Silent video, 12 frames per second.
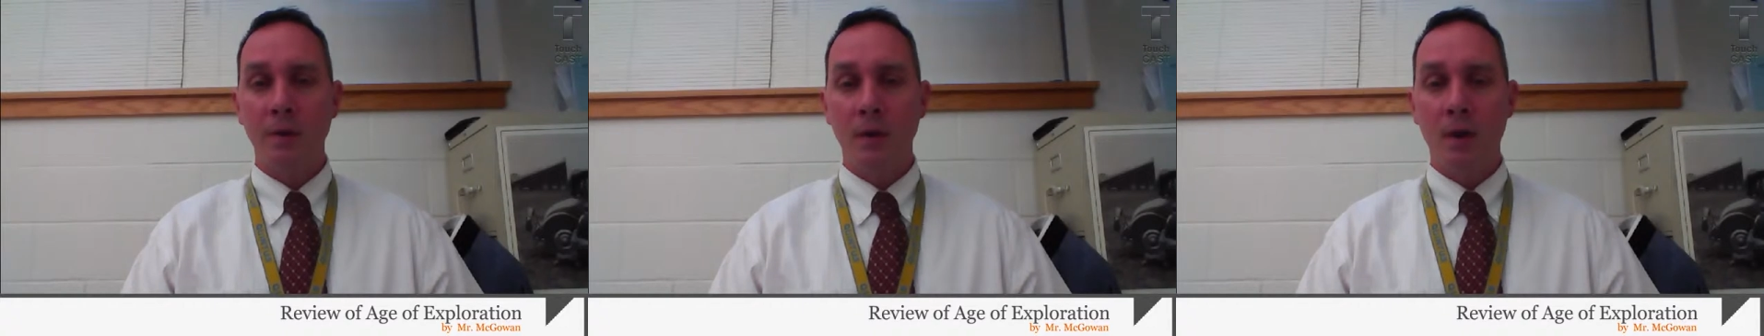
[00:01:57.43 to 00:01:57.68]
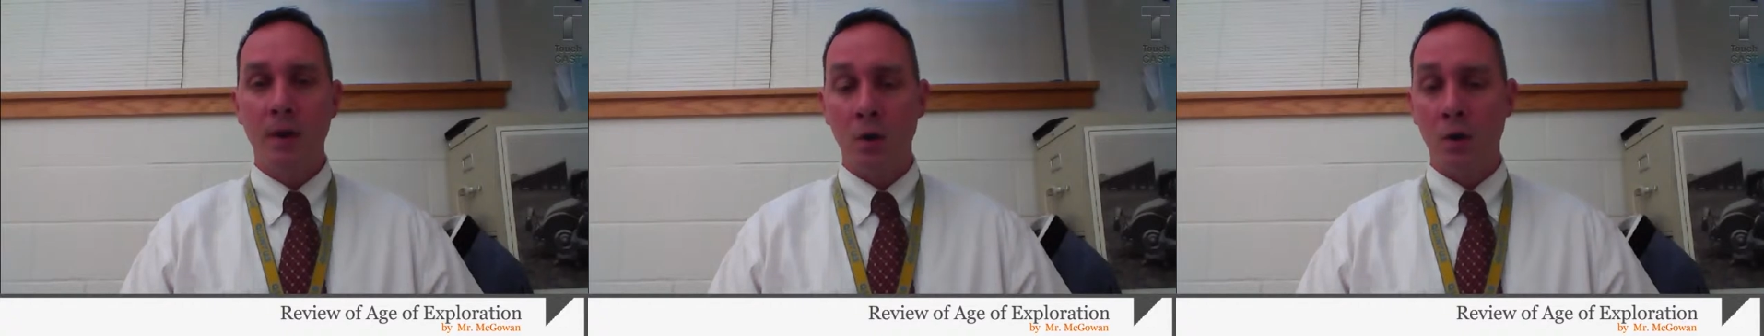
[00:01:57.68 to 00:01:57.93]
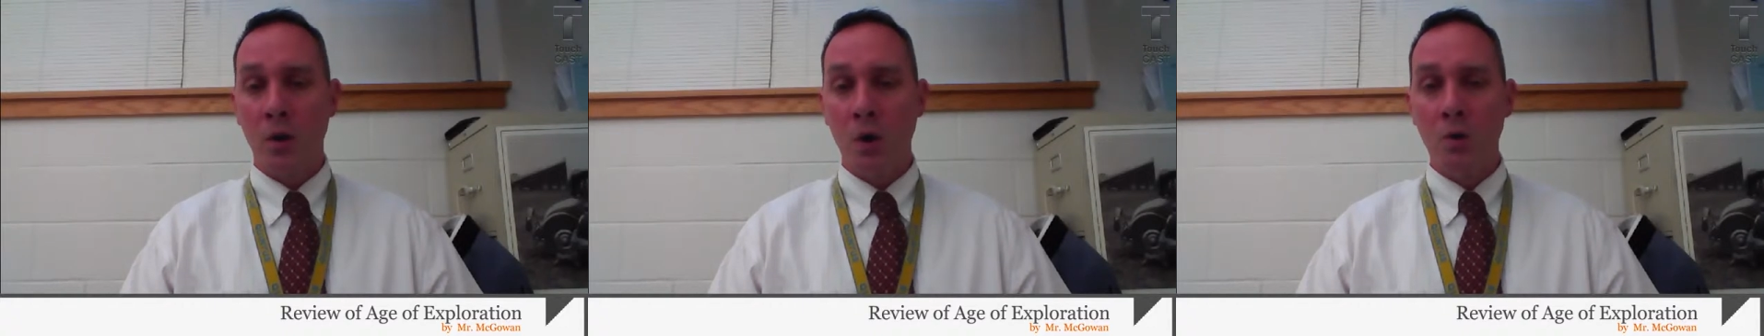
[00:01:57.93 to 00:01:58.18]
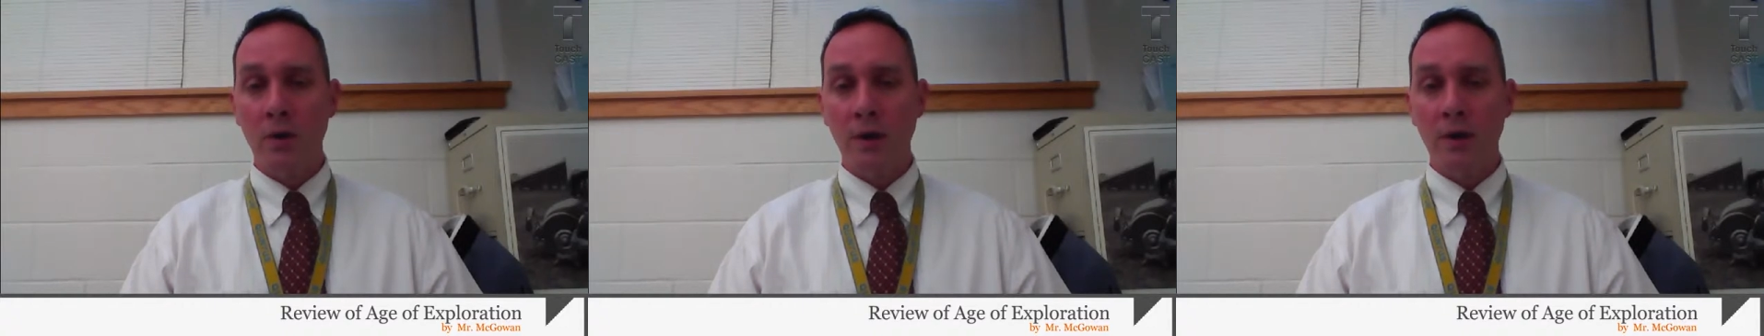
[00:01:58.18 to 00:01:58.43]
uh, or
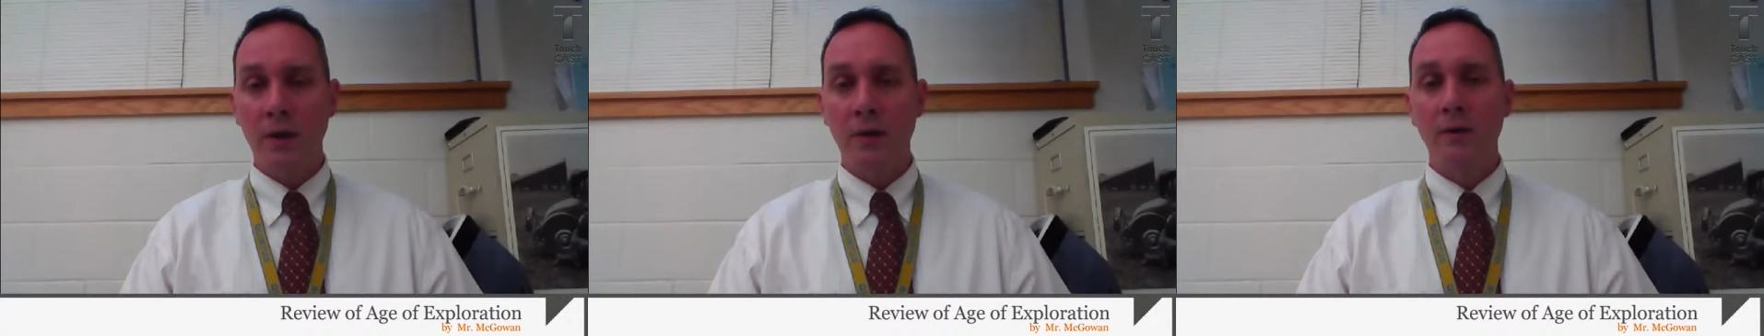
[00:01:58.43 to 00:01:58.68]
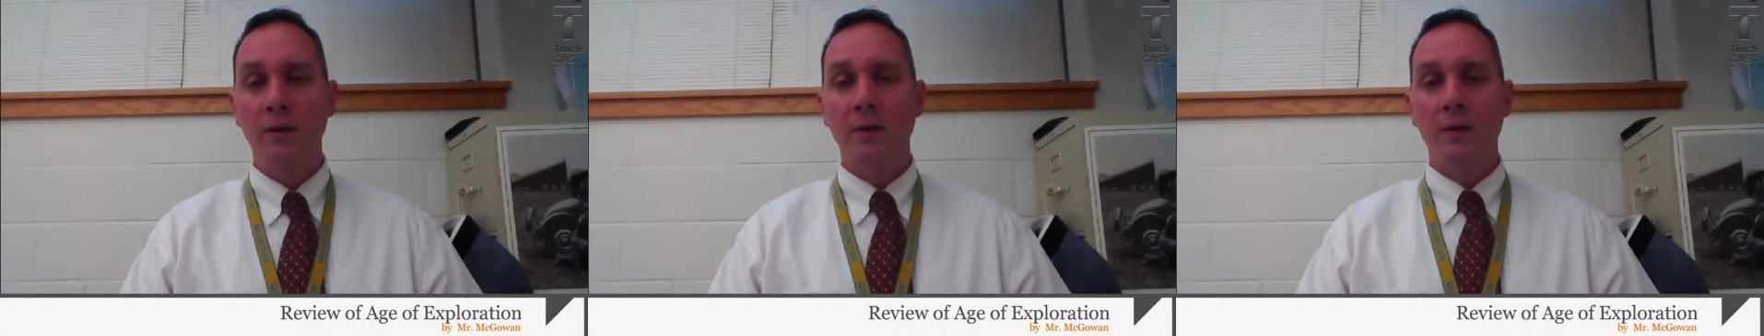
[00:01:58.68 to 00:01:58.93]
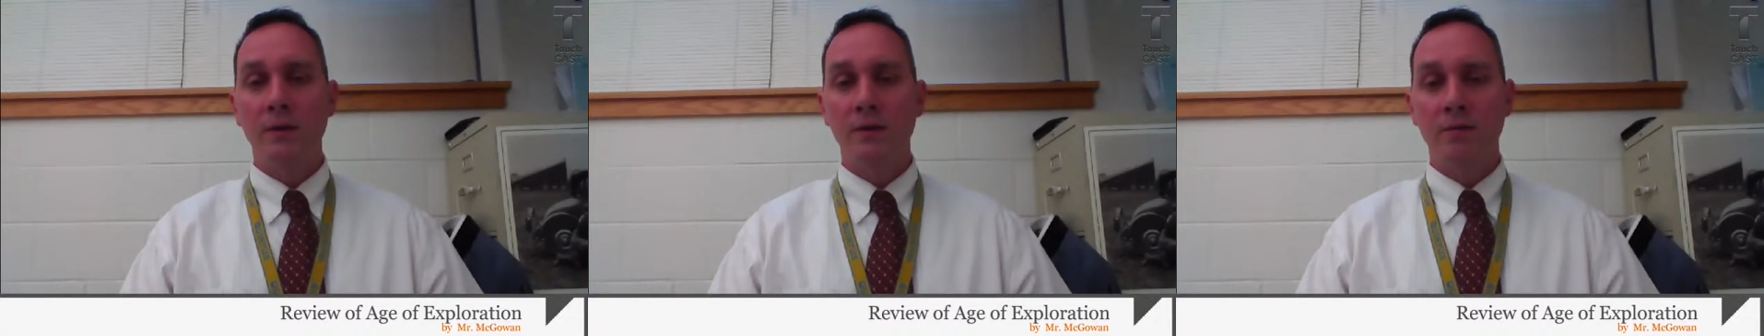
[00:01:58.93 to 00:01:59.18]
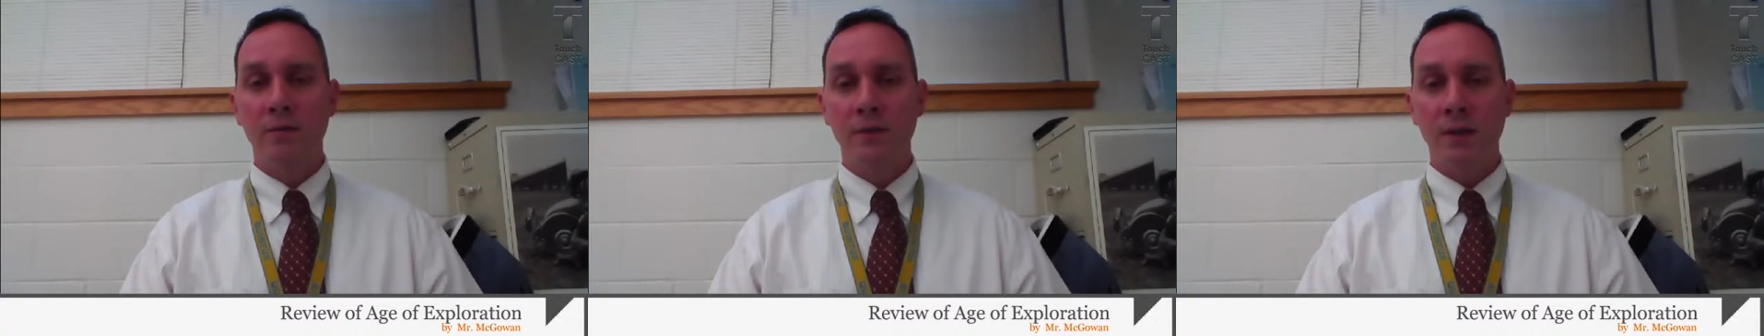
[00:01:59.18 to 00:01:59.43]
Cahokia
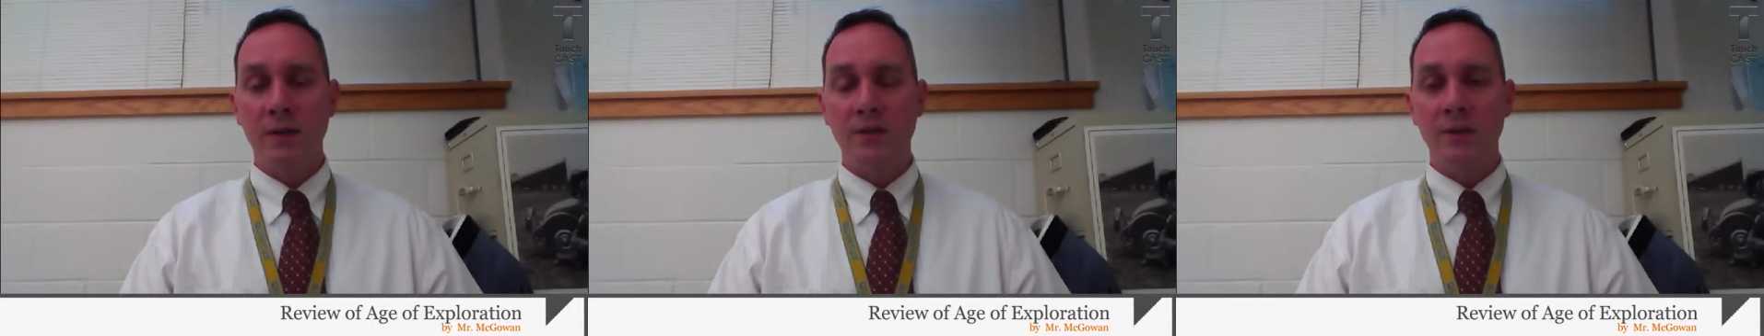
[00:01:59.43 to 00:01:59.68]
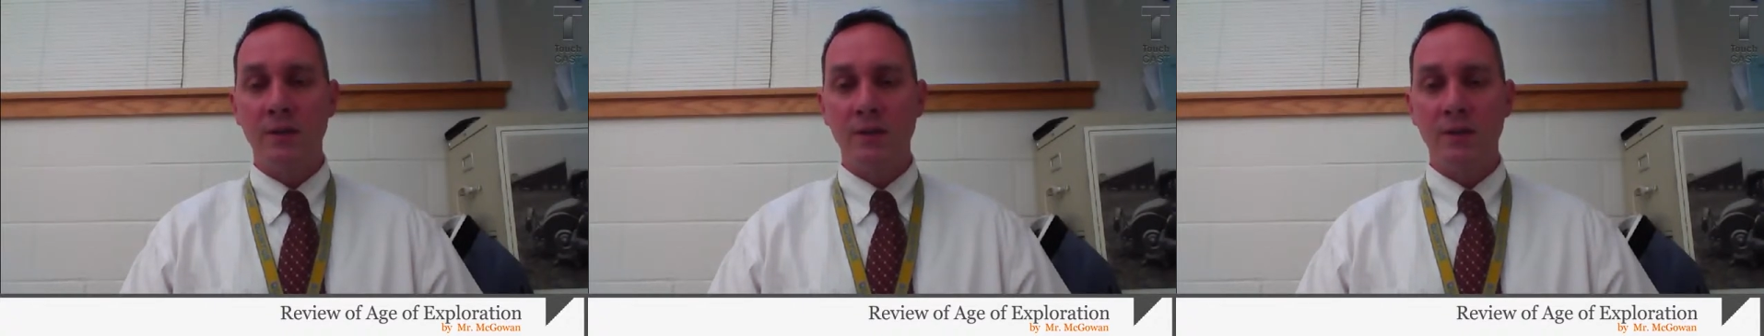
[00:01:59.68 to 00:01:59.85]
civilization